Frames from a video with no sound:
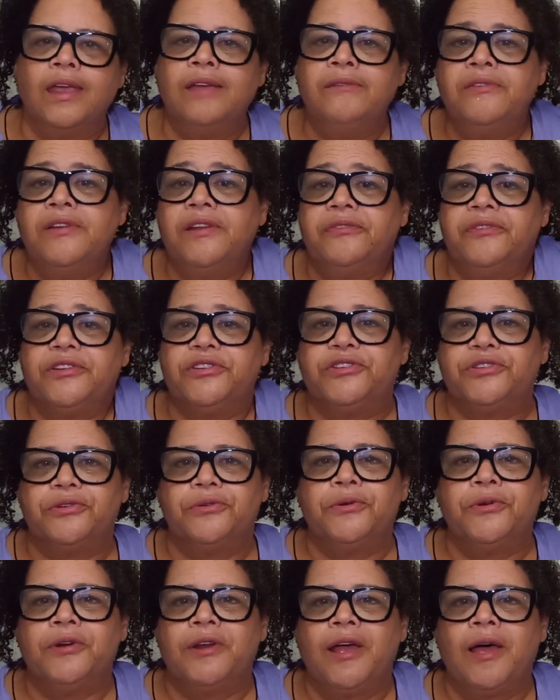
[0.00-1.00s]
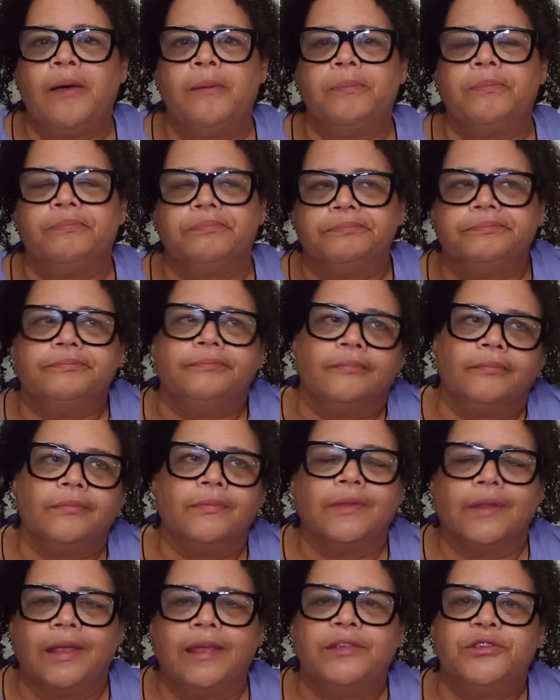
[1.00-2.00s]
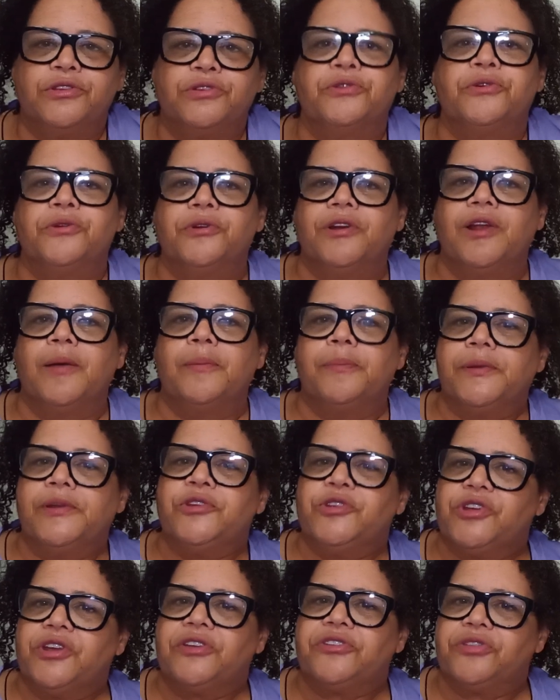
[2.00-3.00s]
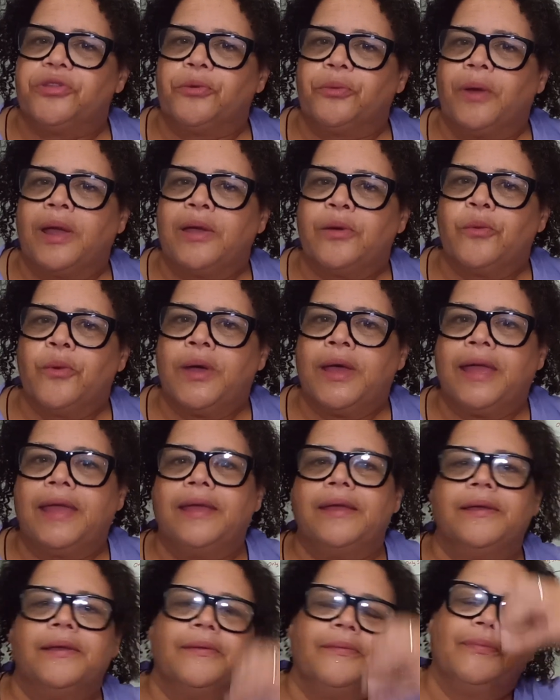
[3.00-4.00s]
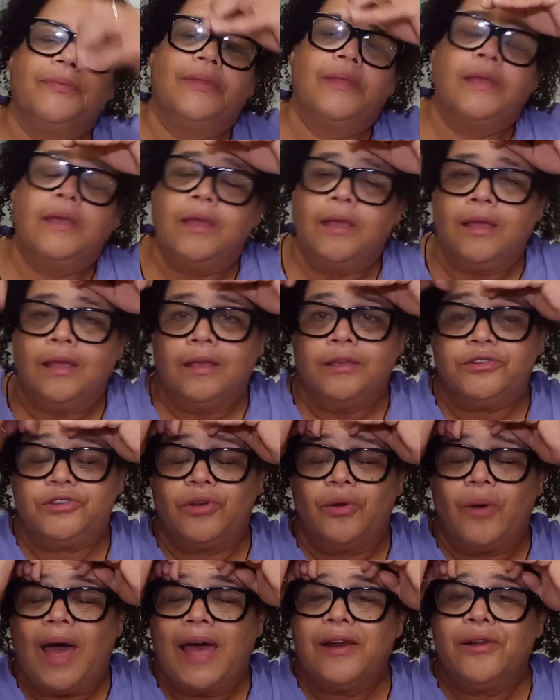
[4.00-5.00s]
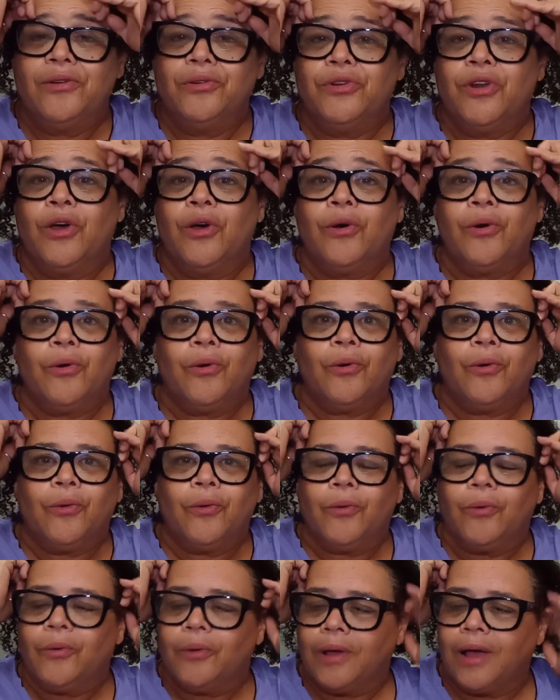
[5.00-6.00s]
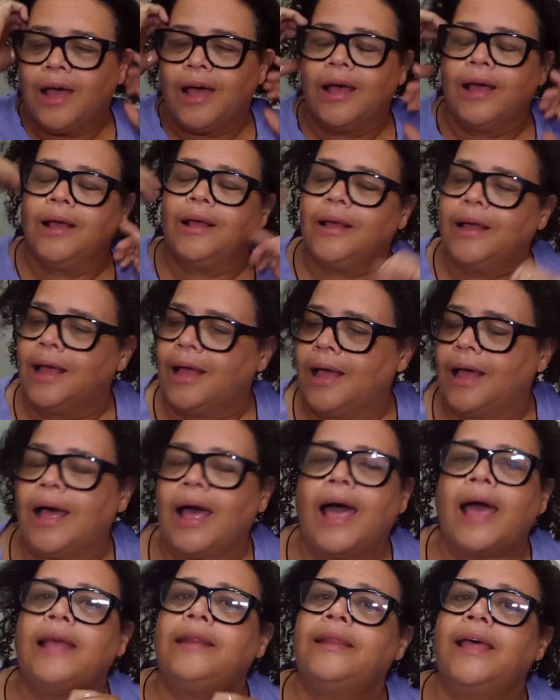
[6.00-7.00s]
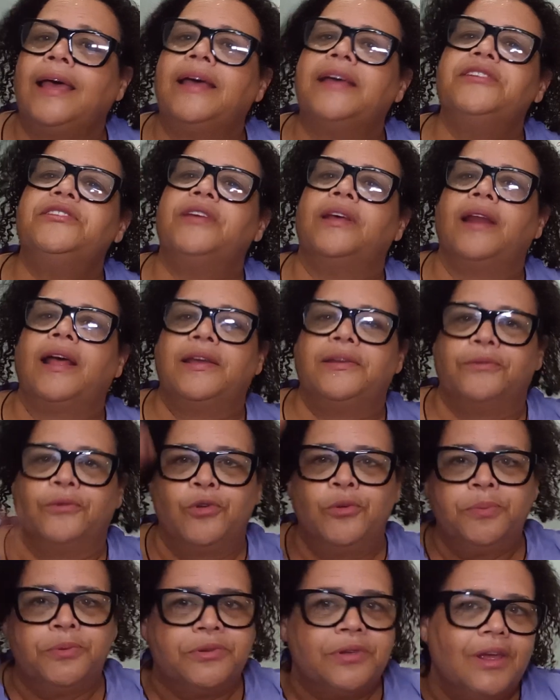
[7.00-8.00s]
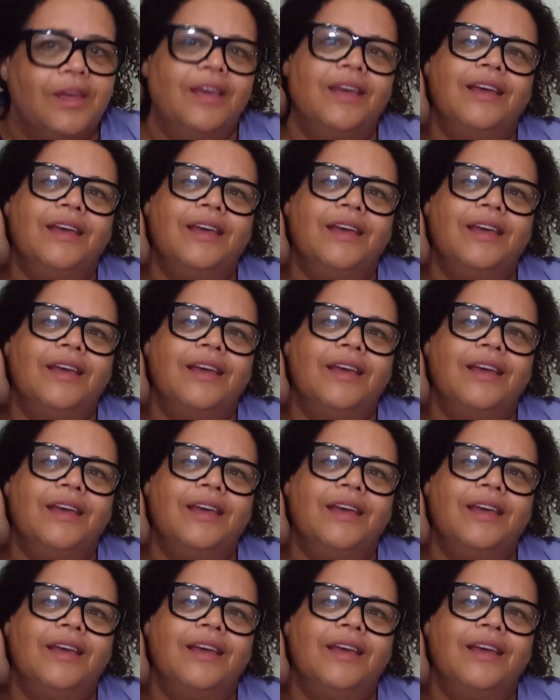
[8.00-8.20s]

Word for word: even if it's screwed up, it's screwed up in just the right way. So I don't know. Like I said, I oops,